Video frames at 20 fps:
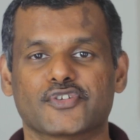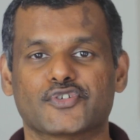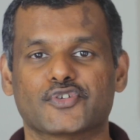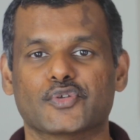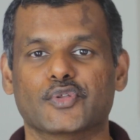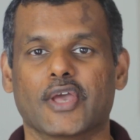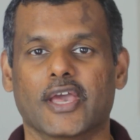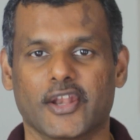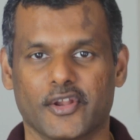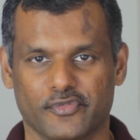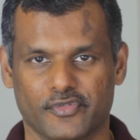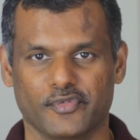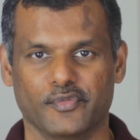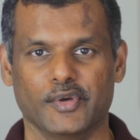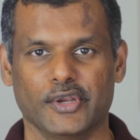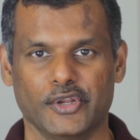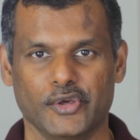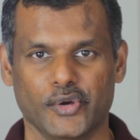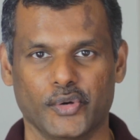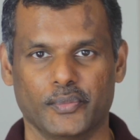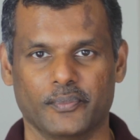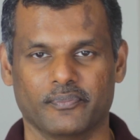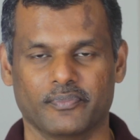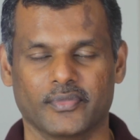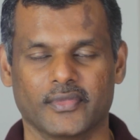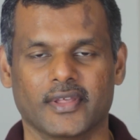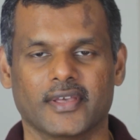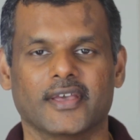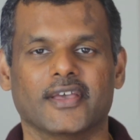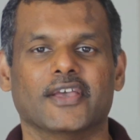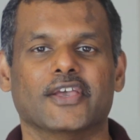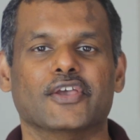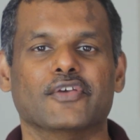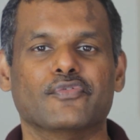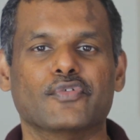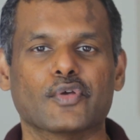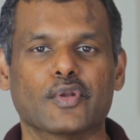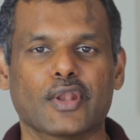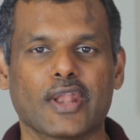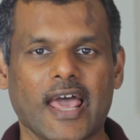us to the end of the video.
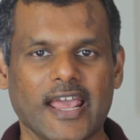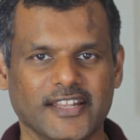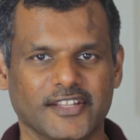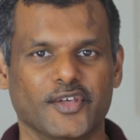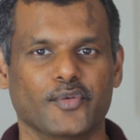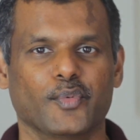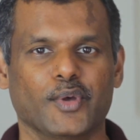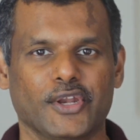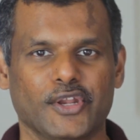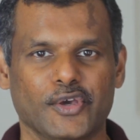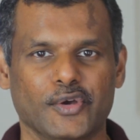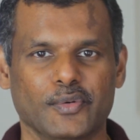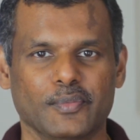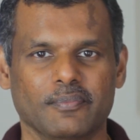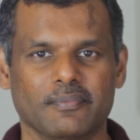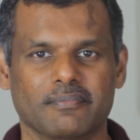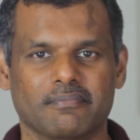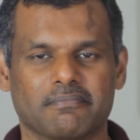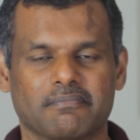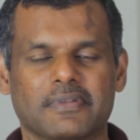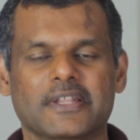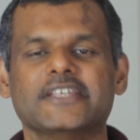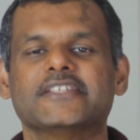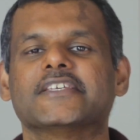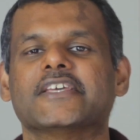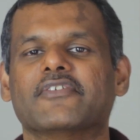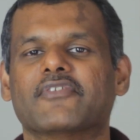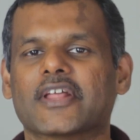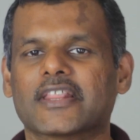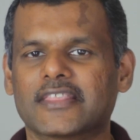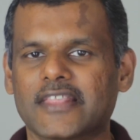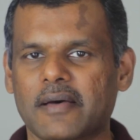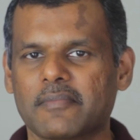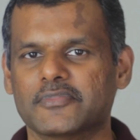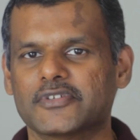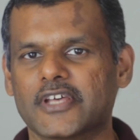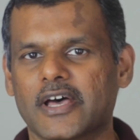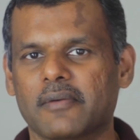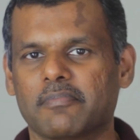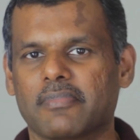If you liked the video, please give it a
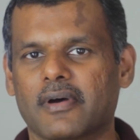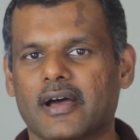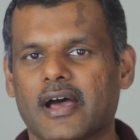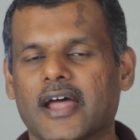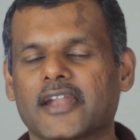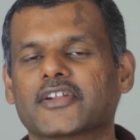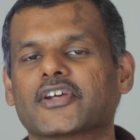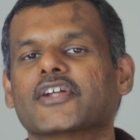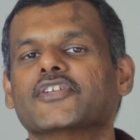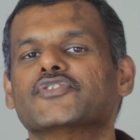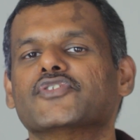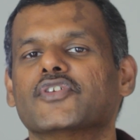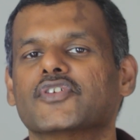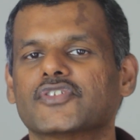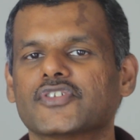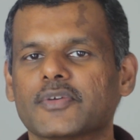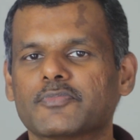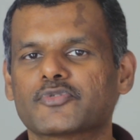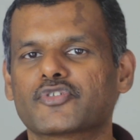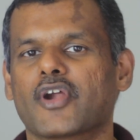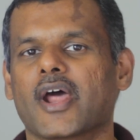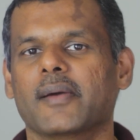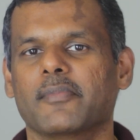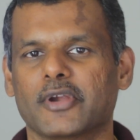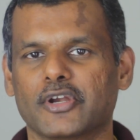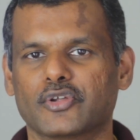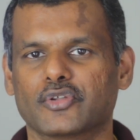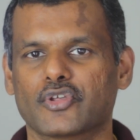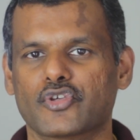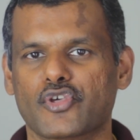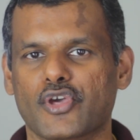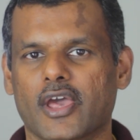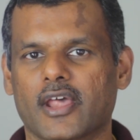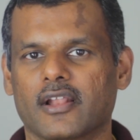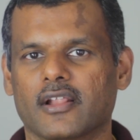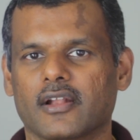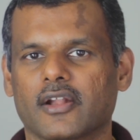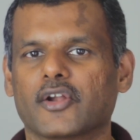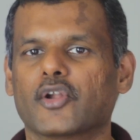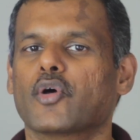thumbs up and consider subscribing to the
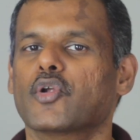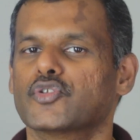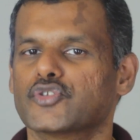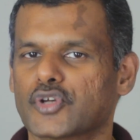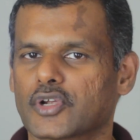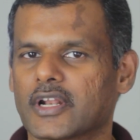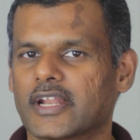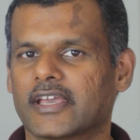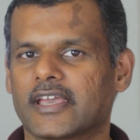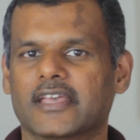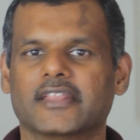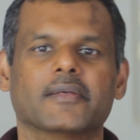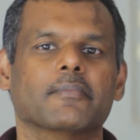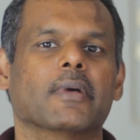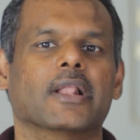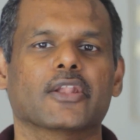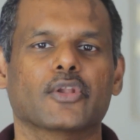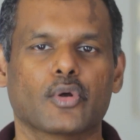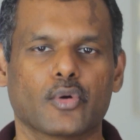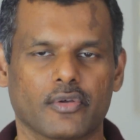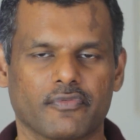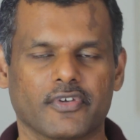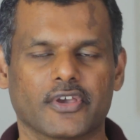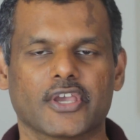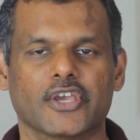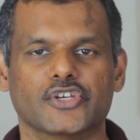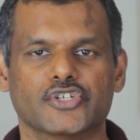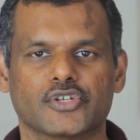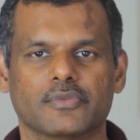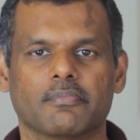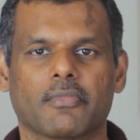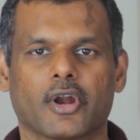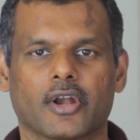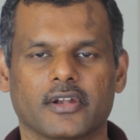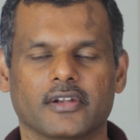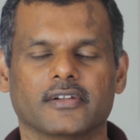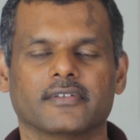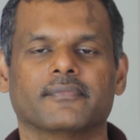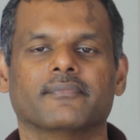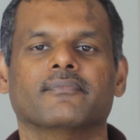channel and also clicking the bell notification
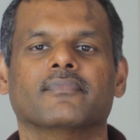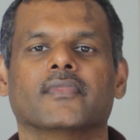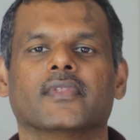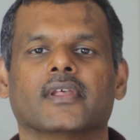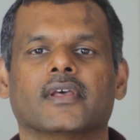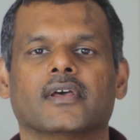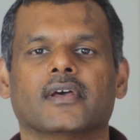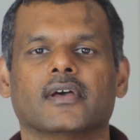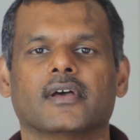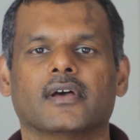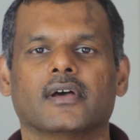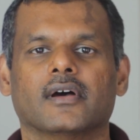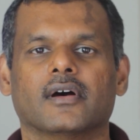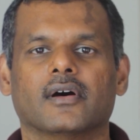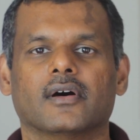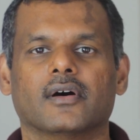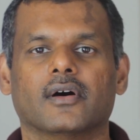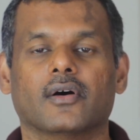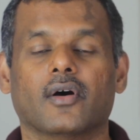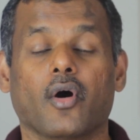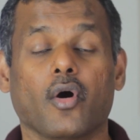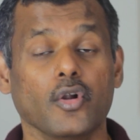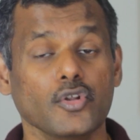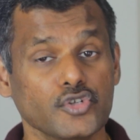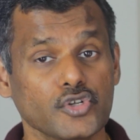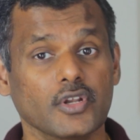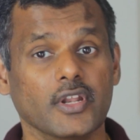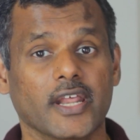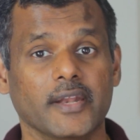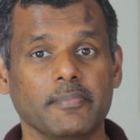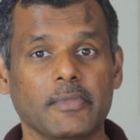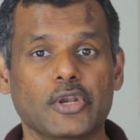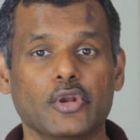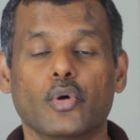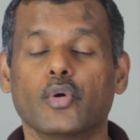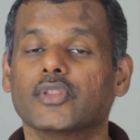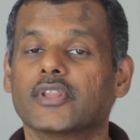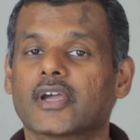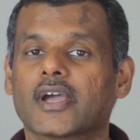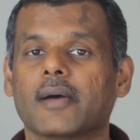button. Also, let me
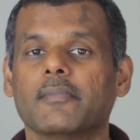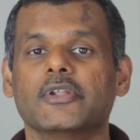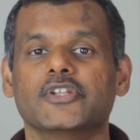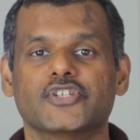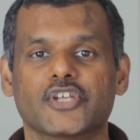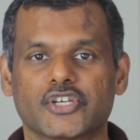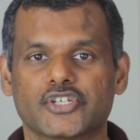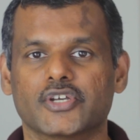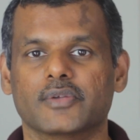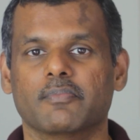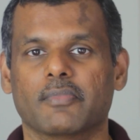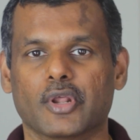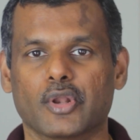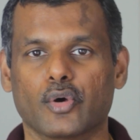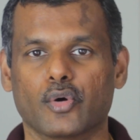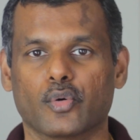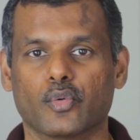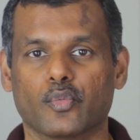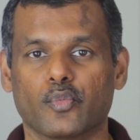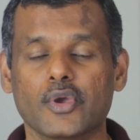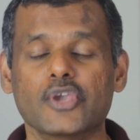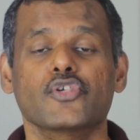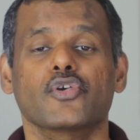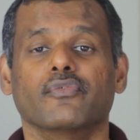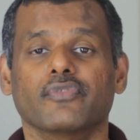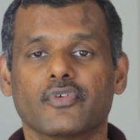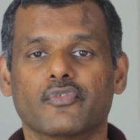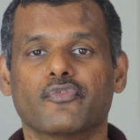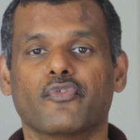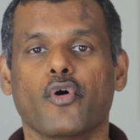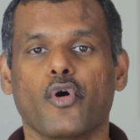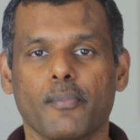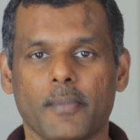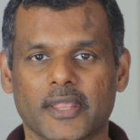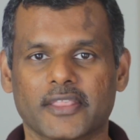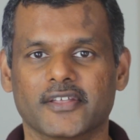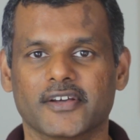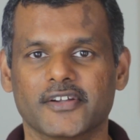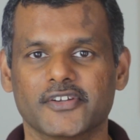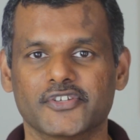know in the comment section below which of the 4
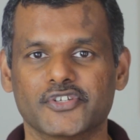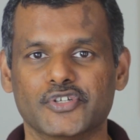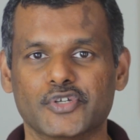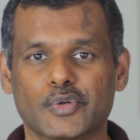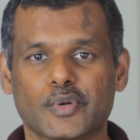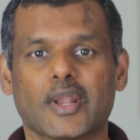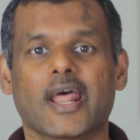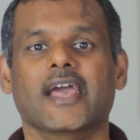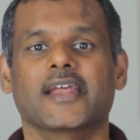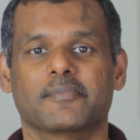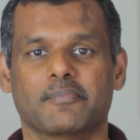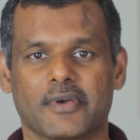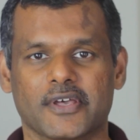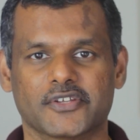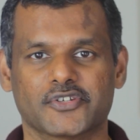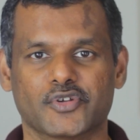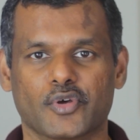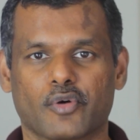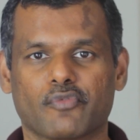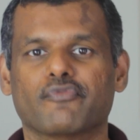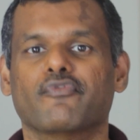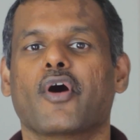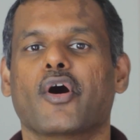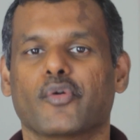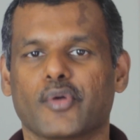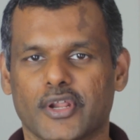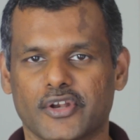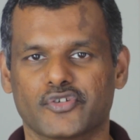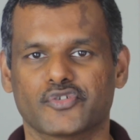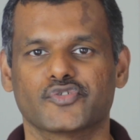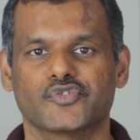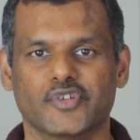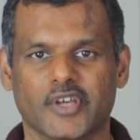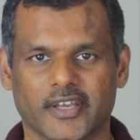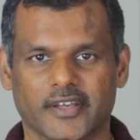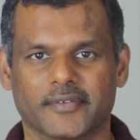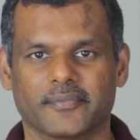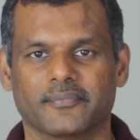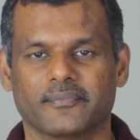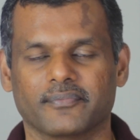methods you liked best or found
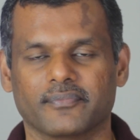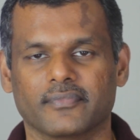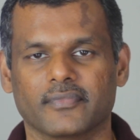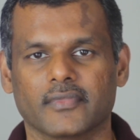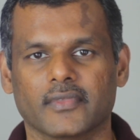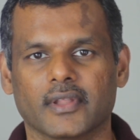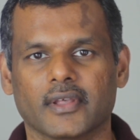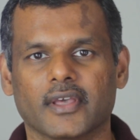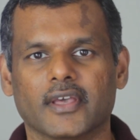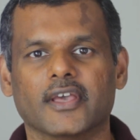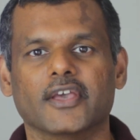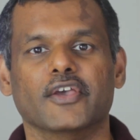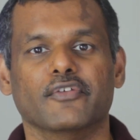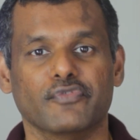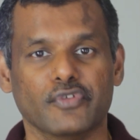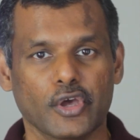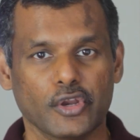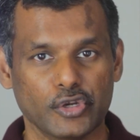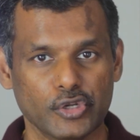interesting. If you're